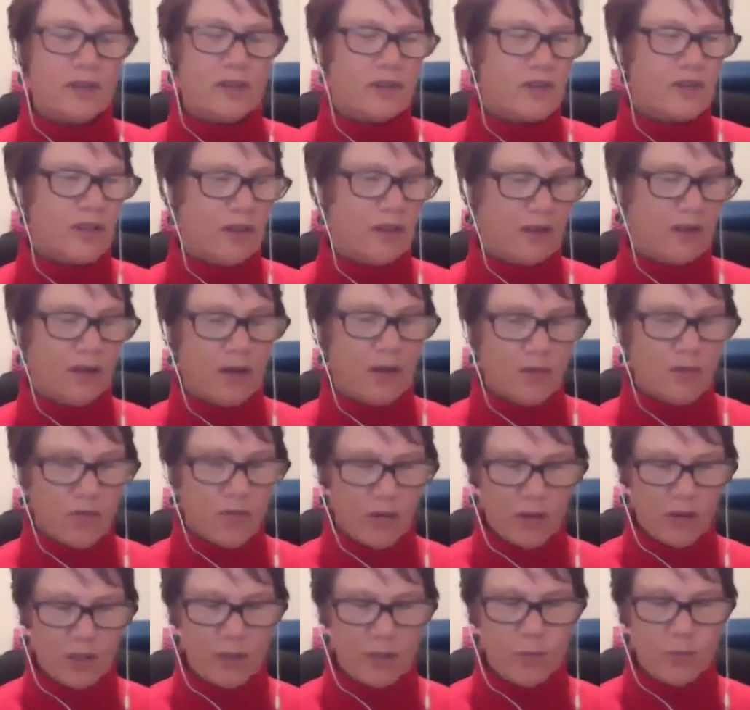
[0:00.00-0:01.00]
It's something I'm
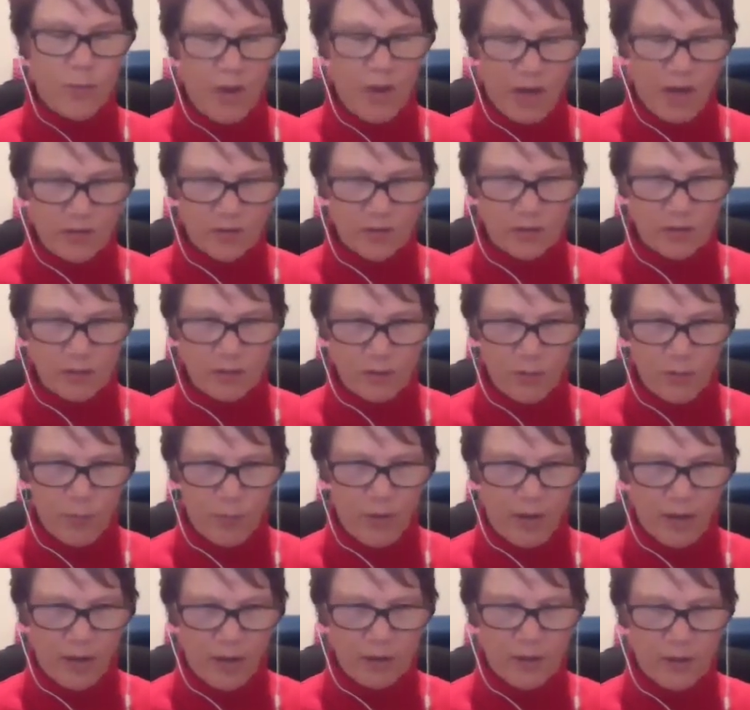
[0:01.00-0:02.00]
really passionate
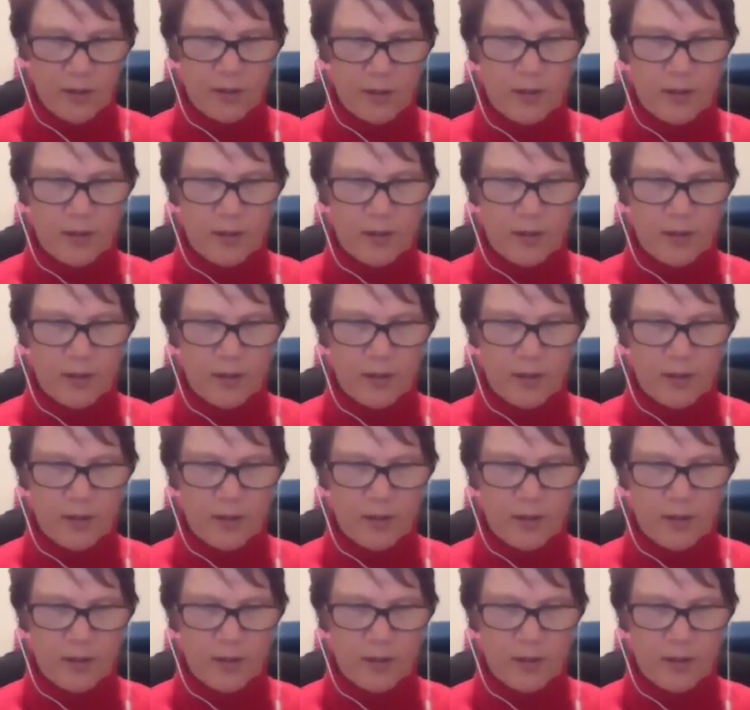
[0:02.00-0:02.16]
about.